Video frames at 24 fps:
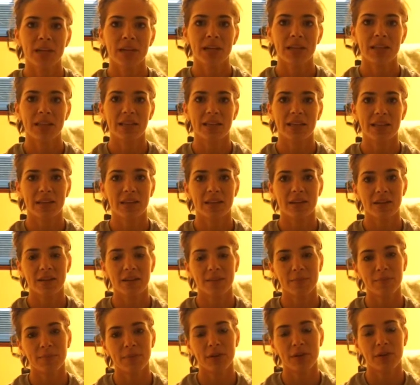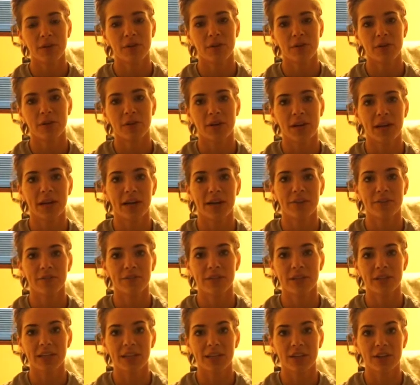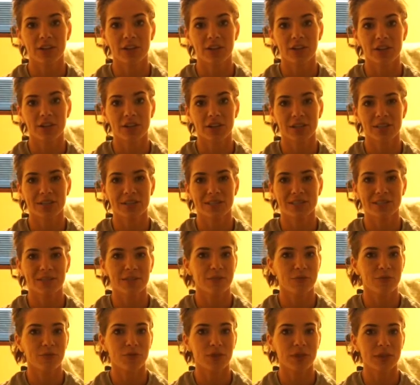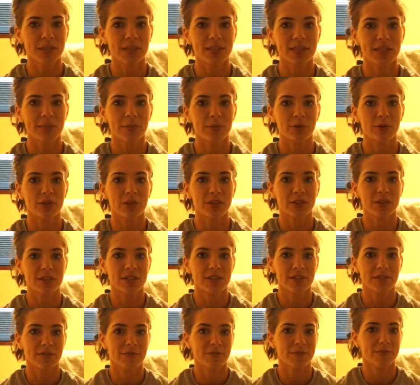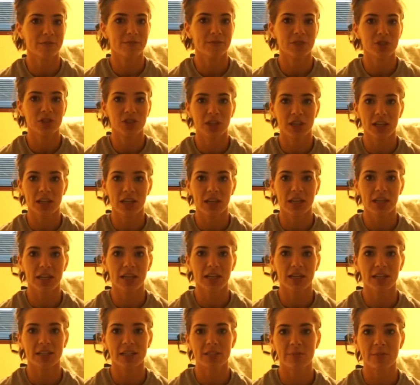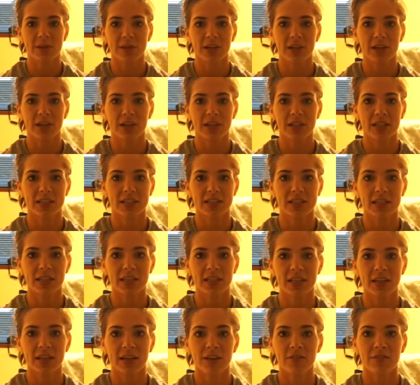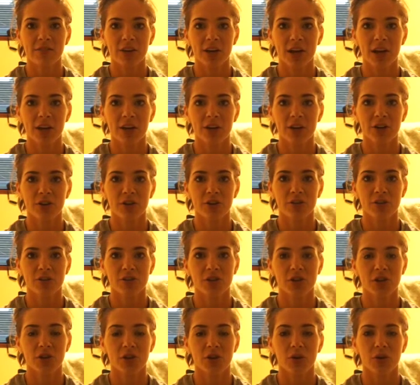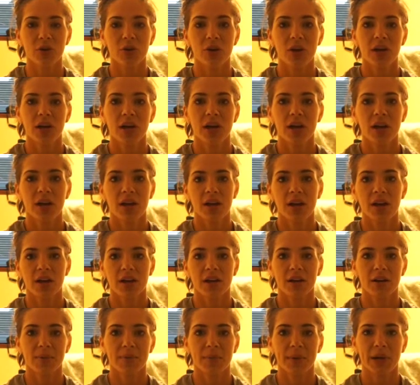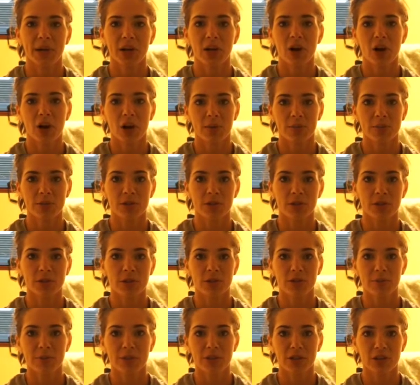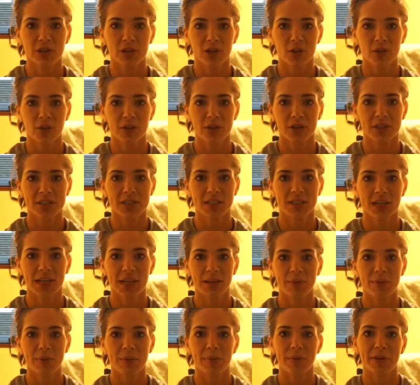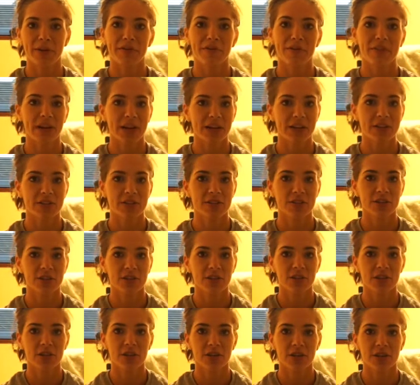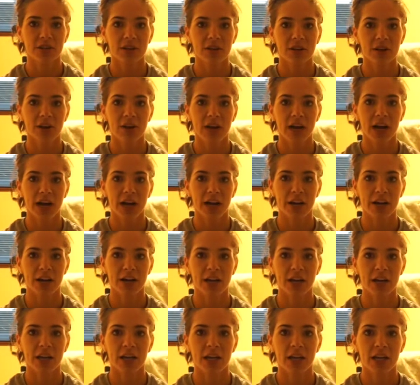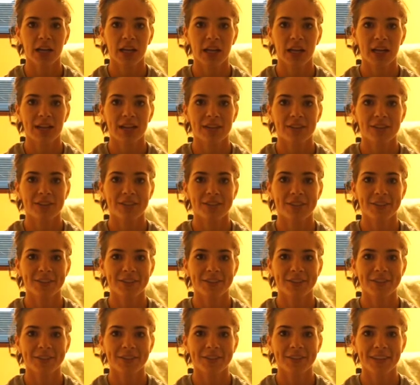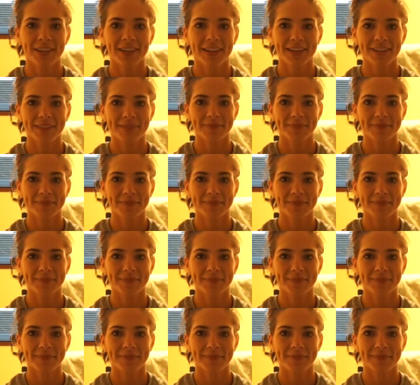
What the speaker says: And then a meal I'll have later, it's really similar. It's chicken, asparagus, and avocado. So my carbs are a little bit lower today, but my fats are higher. So yeah.